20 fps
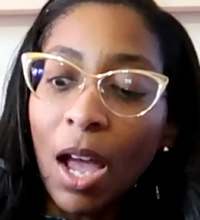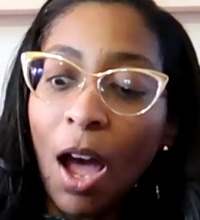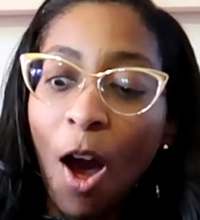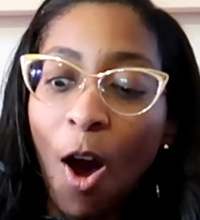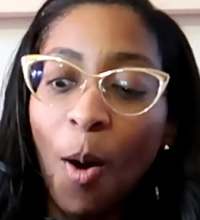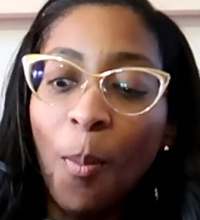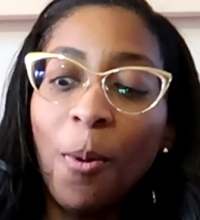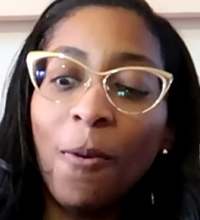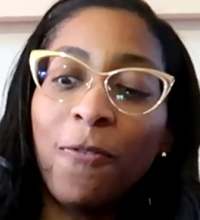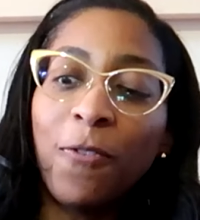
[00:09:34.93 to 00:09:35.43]

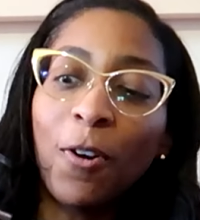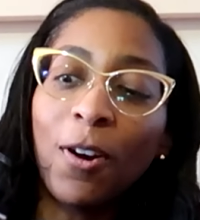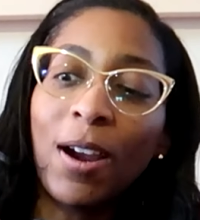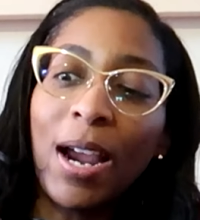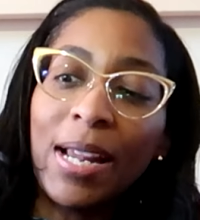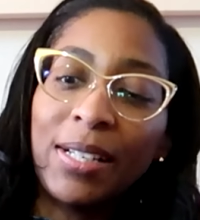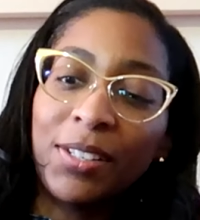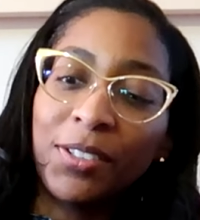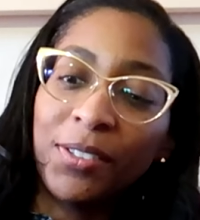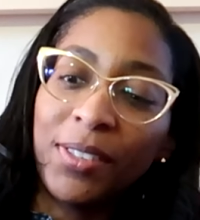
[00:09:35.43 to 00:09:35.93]
Oh, before
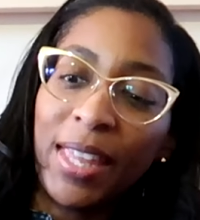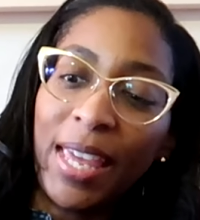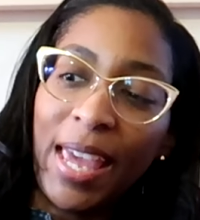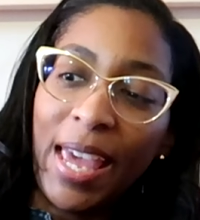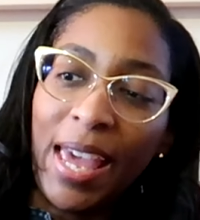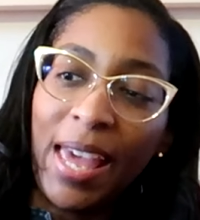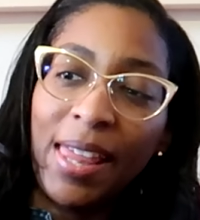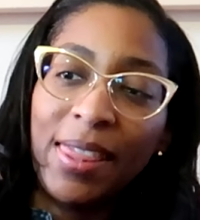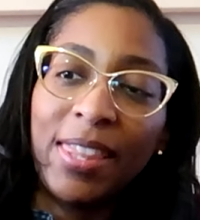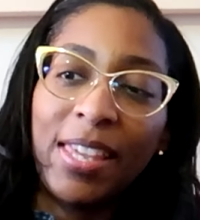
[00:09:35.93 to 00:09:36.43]
I do
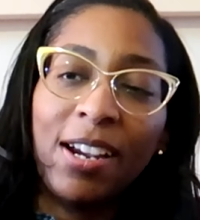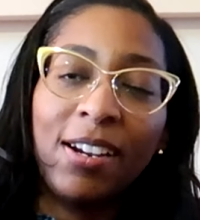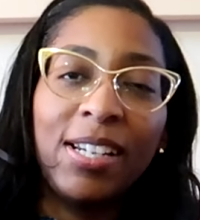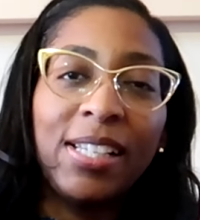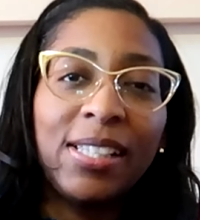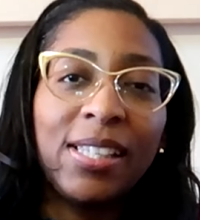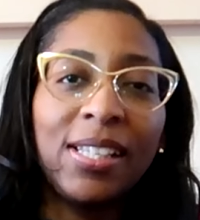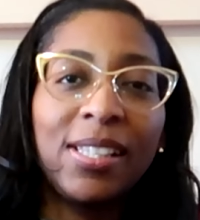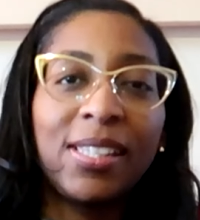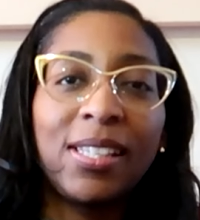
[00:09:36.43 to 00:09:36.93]
that, there
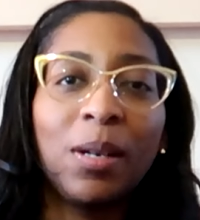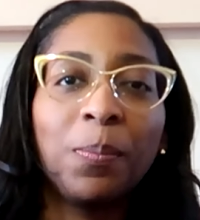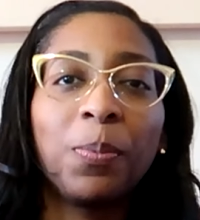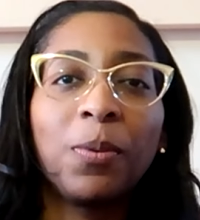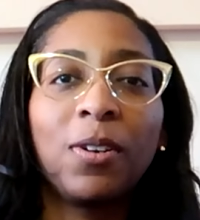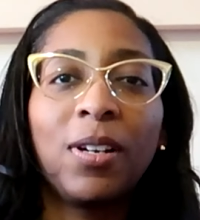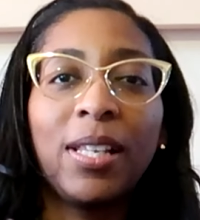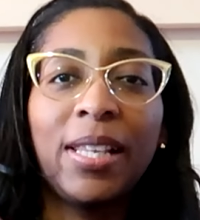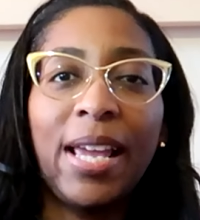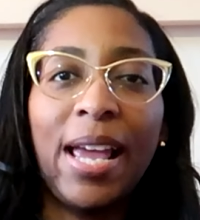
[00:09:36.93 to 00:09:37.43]
is a
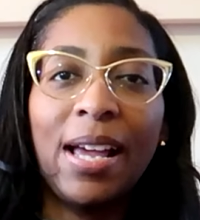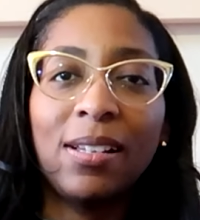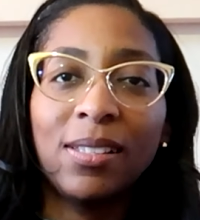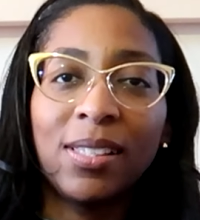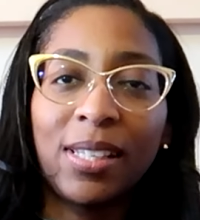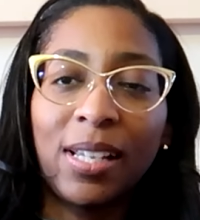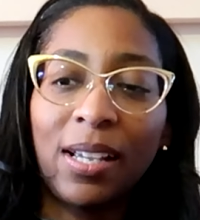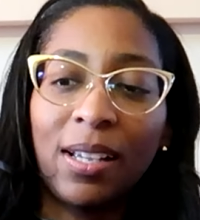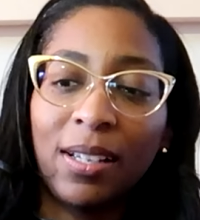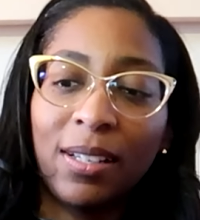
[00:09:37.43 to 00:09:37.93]
zipper on the
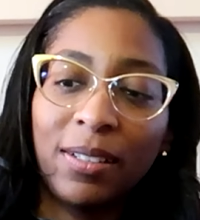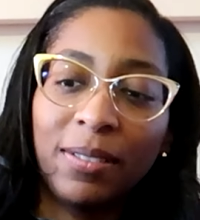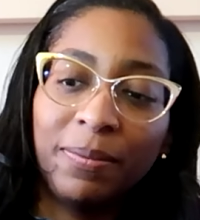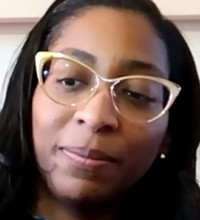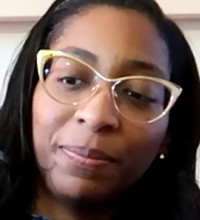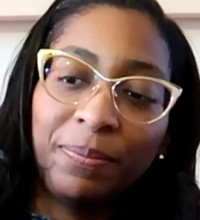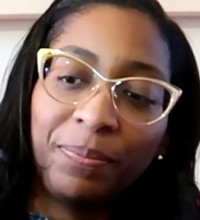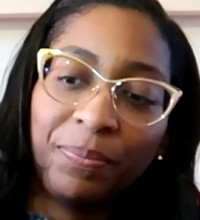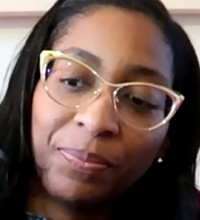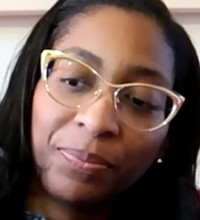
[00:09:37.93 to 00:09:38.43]
outside.
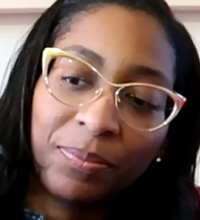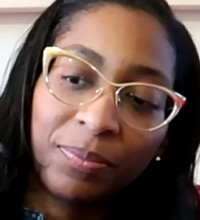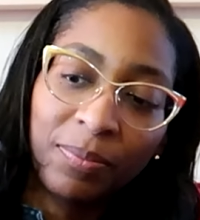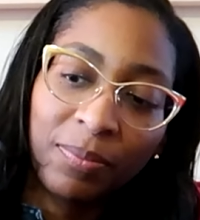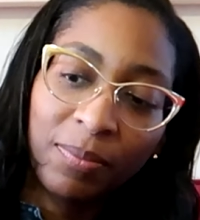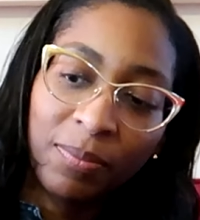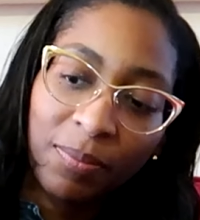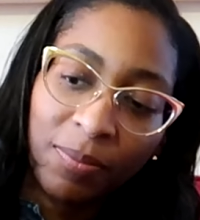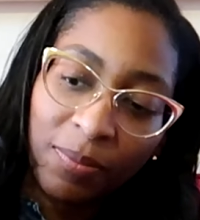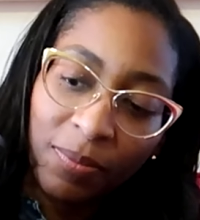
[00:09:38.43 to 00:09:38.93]

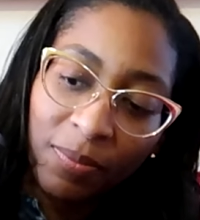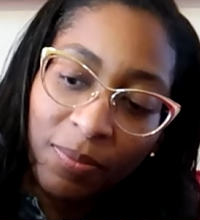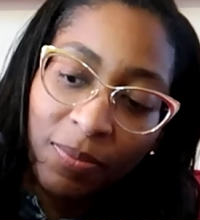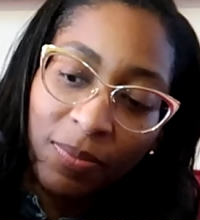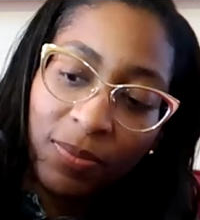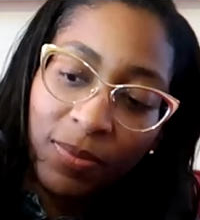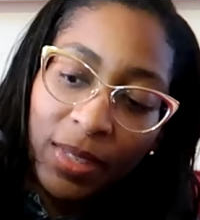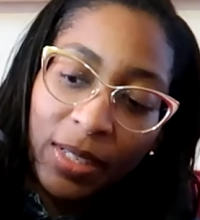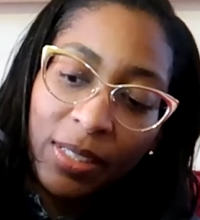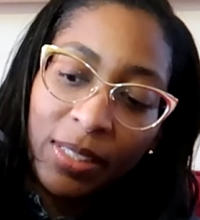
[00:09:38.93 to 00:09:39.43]

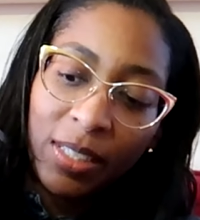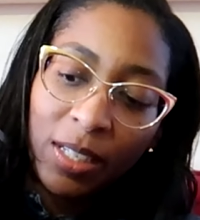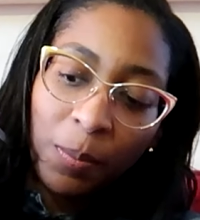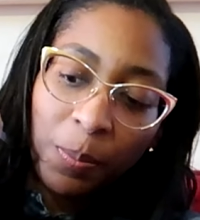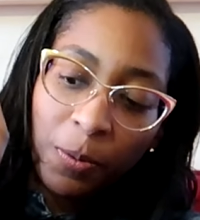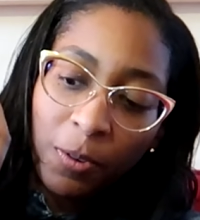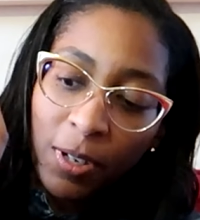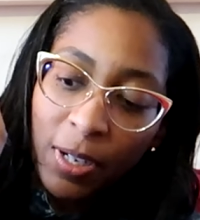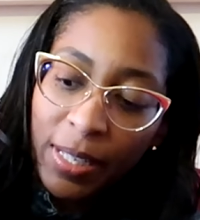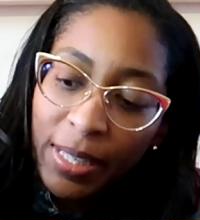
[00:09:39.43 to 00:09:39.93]

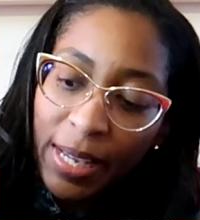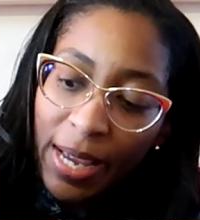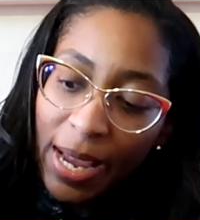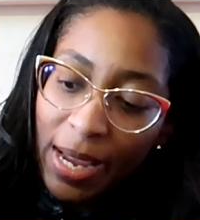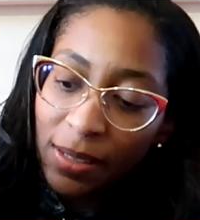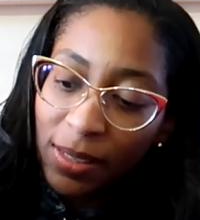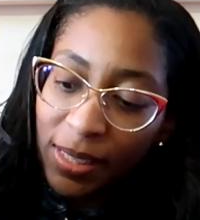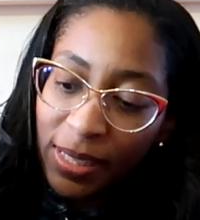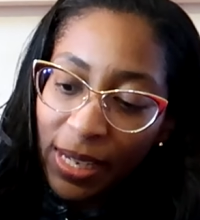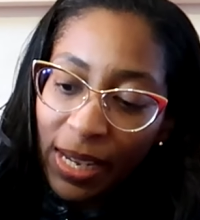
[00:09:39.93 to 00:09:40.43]
Zipper on the
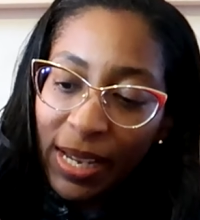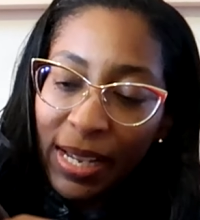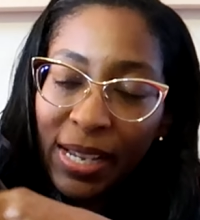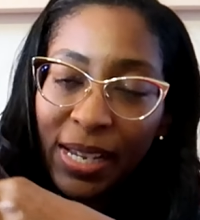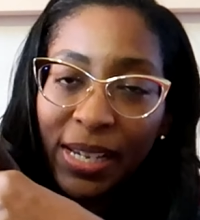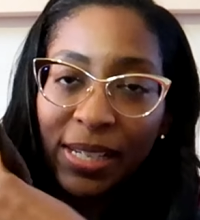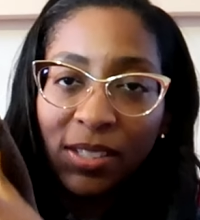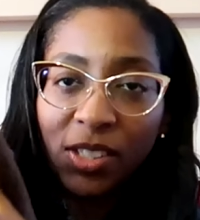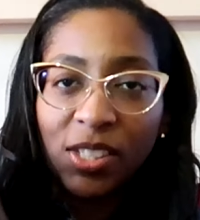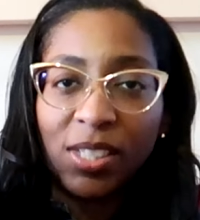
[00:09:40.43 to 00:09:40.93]

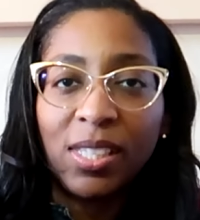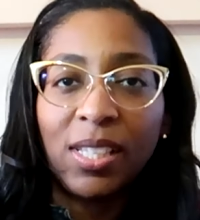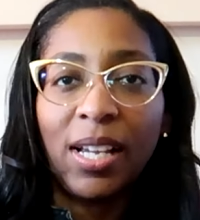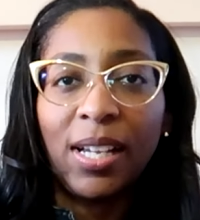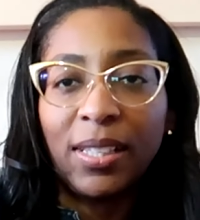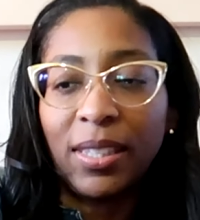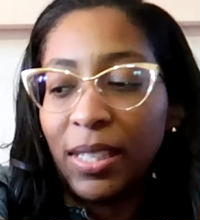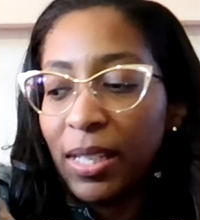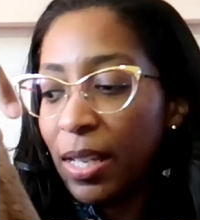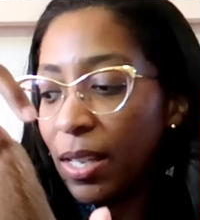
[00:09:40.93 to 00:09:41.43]
outside, just
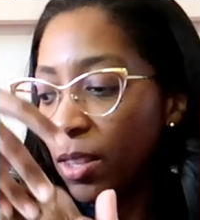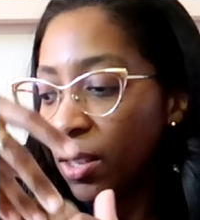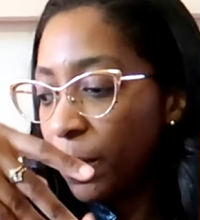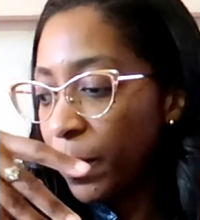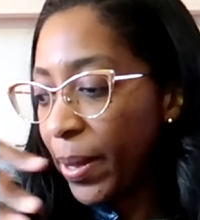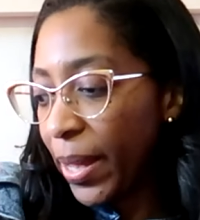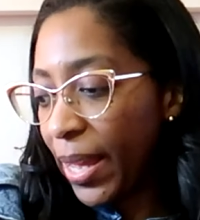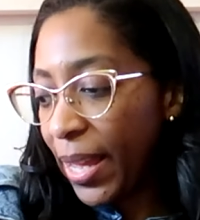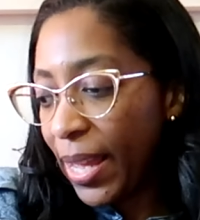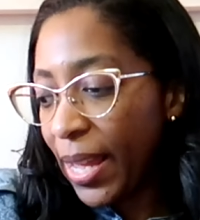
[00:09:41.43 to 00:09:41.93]
like the other
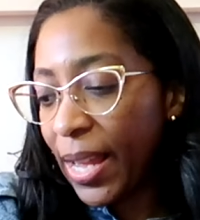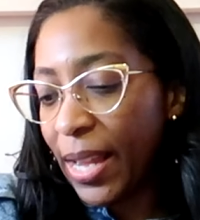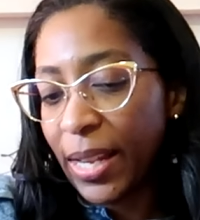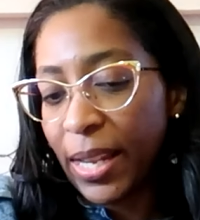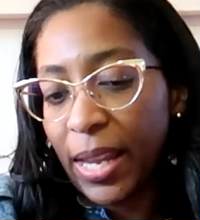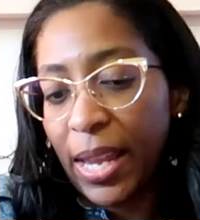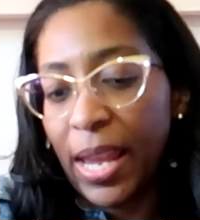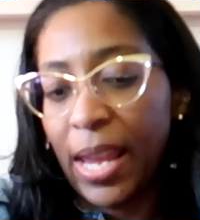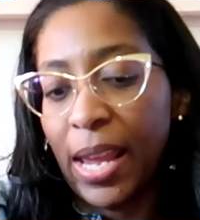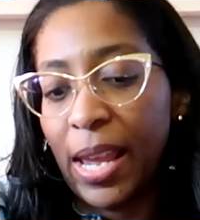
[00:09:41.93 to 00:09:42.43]

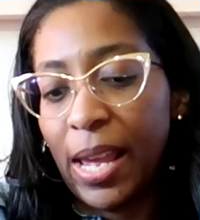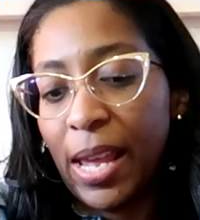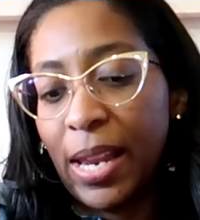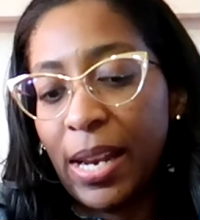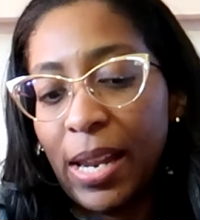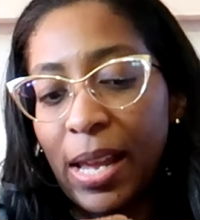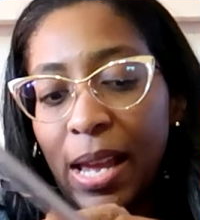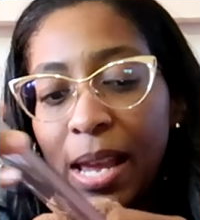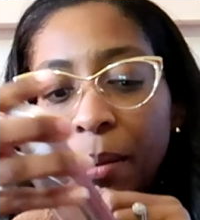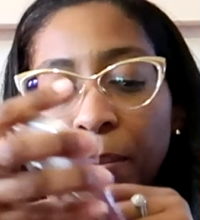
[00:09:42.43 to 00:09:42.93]
bag,
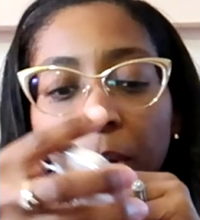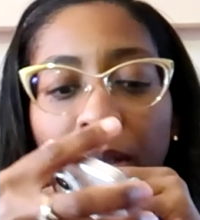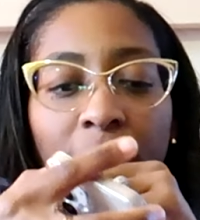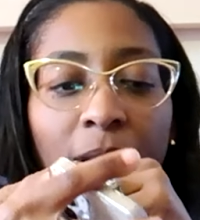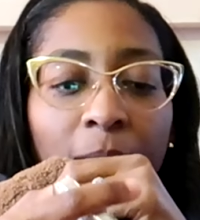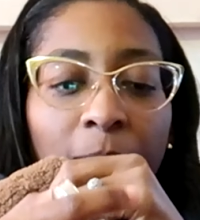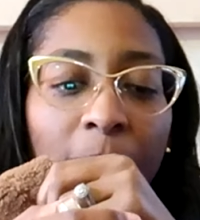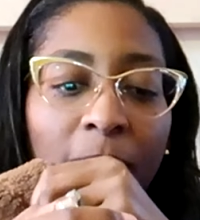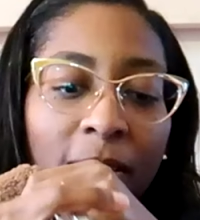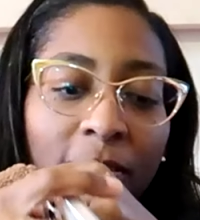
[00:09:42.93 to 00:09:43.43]
and I
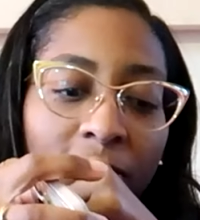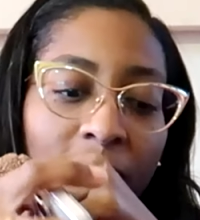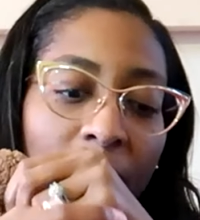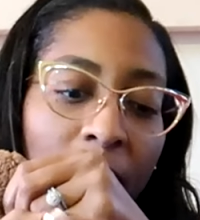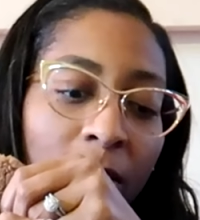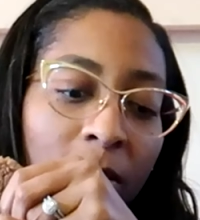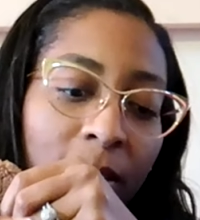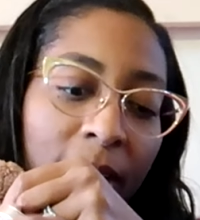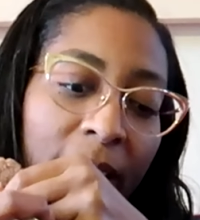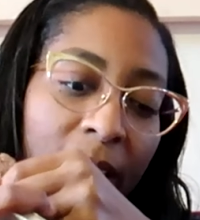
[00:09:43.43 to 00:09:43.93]
believe my
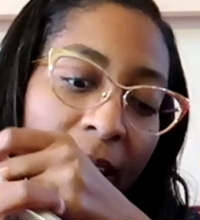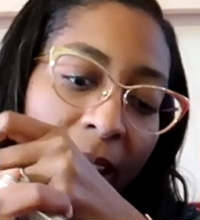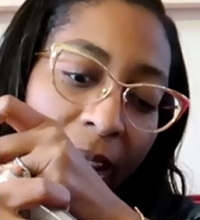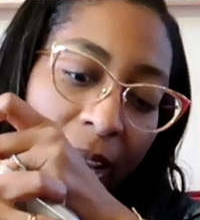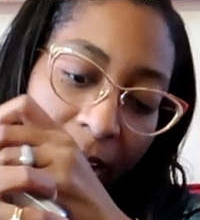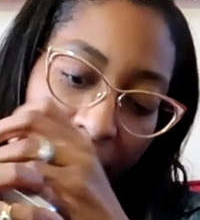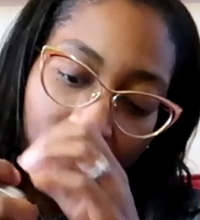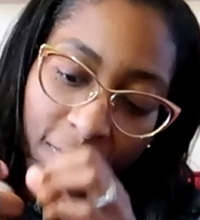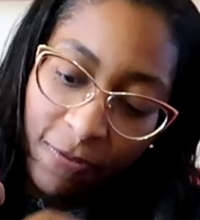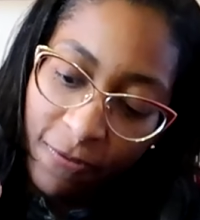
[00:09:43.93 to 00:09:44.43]
phone
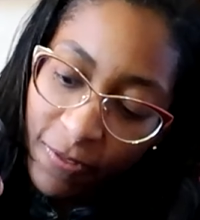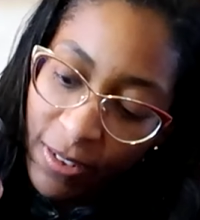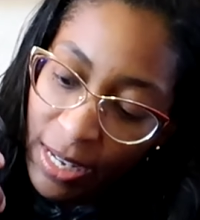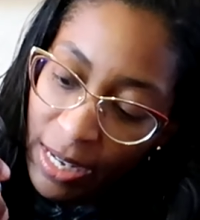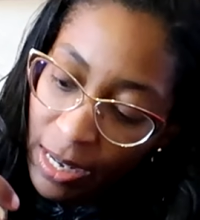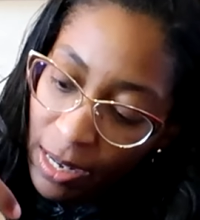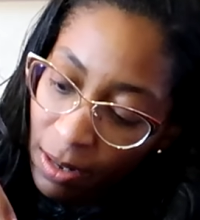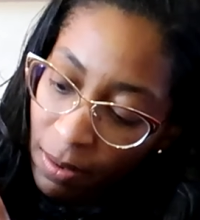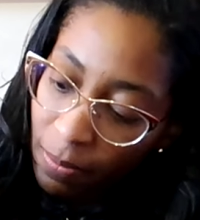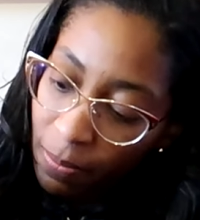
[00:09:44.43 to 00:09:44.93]
can
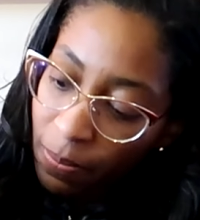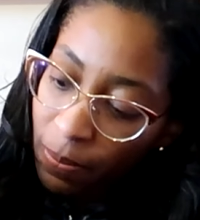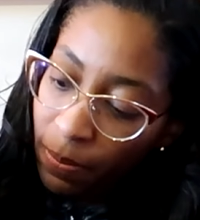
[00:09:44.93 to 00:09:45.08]
fit.